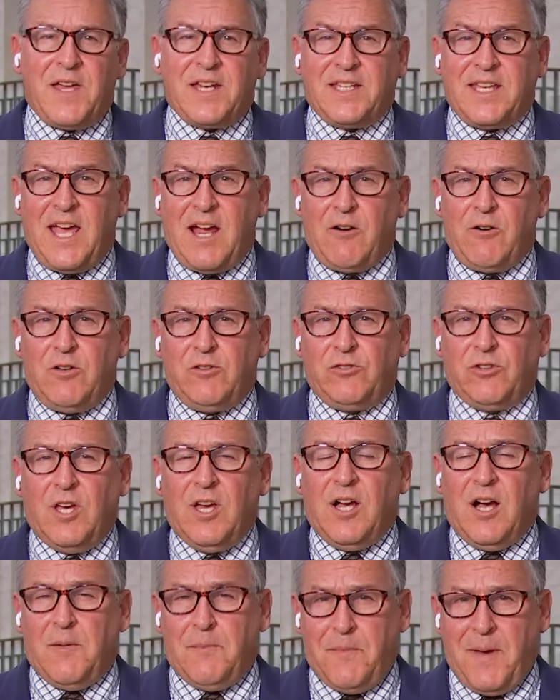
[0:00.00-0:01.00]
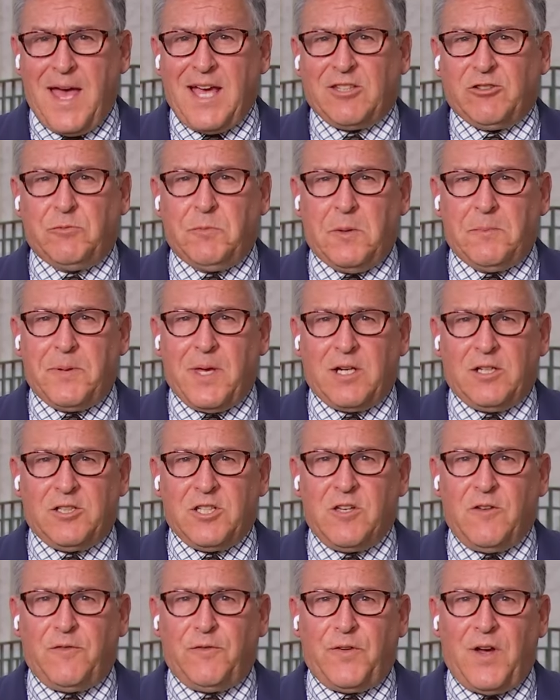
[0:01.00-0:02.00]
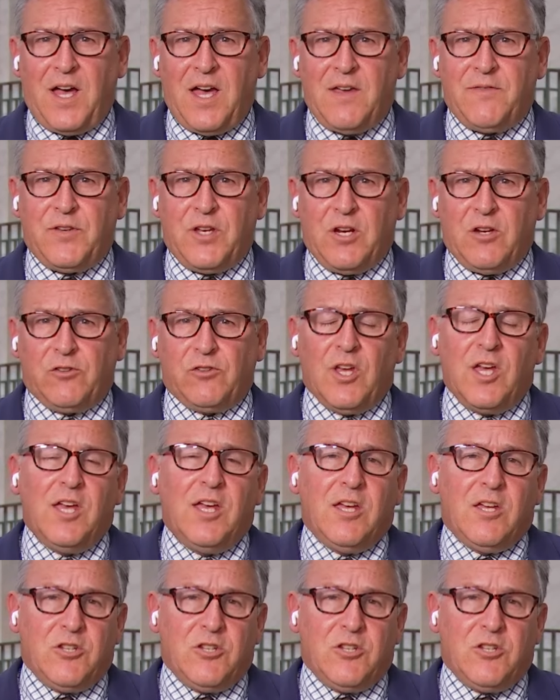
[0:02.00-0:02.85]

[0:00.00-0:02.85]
and that carries a maximum penalty of five years.